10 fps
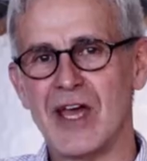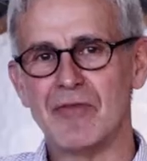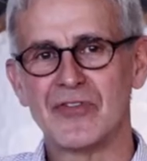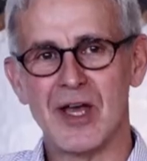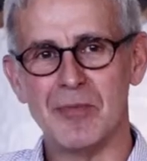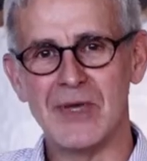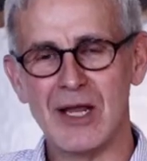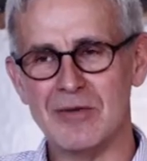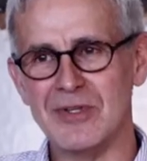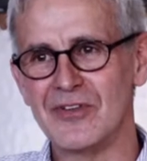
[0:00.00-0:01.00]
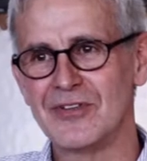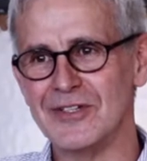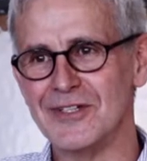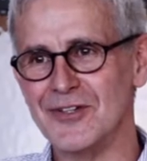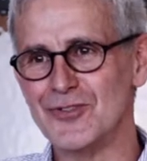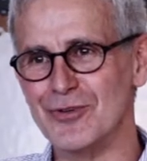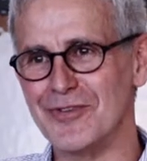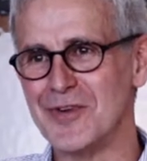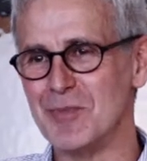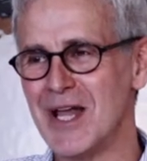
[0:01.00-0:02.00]
have some elements that are
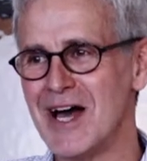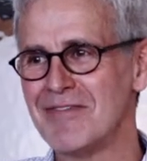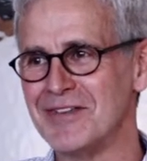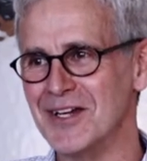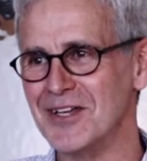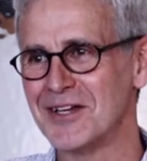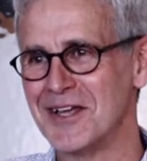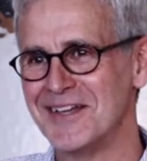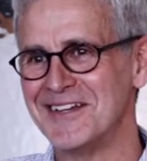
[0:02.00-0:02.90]
drawn from life in it.